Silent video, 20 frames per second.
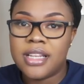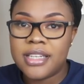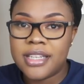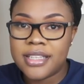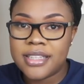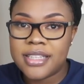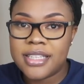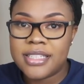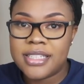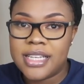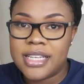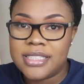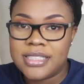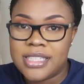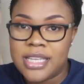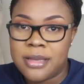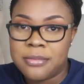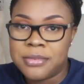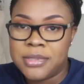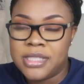Another thing
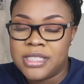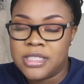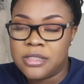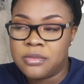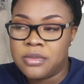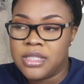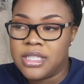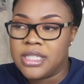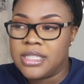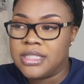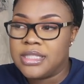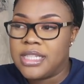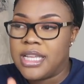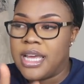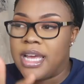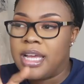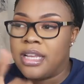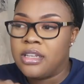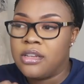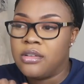that's happened this week is
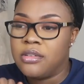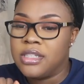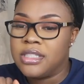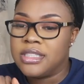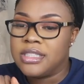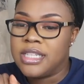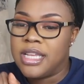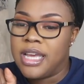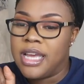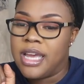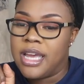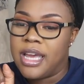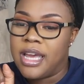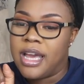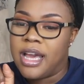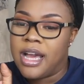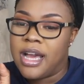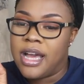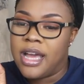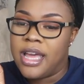that I noticed
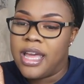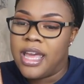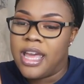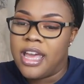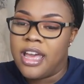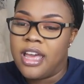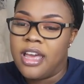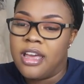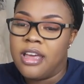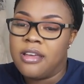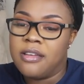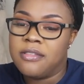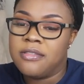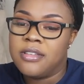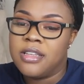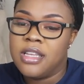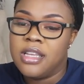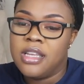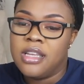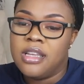that I have
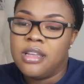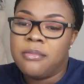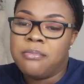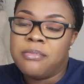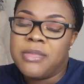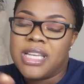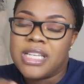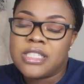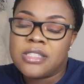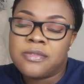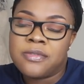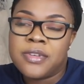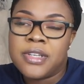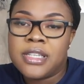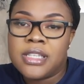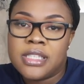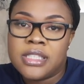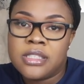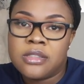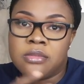mixed
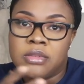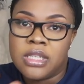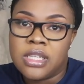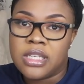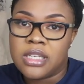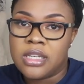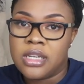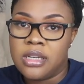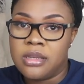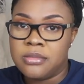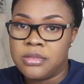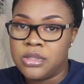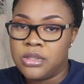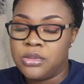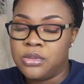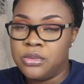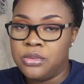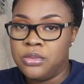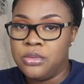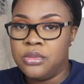feelings when it comes
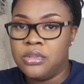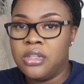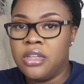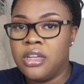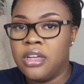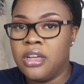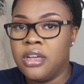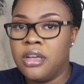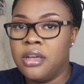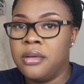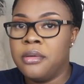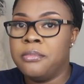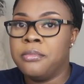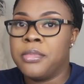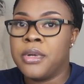to the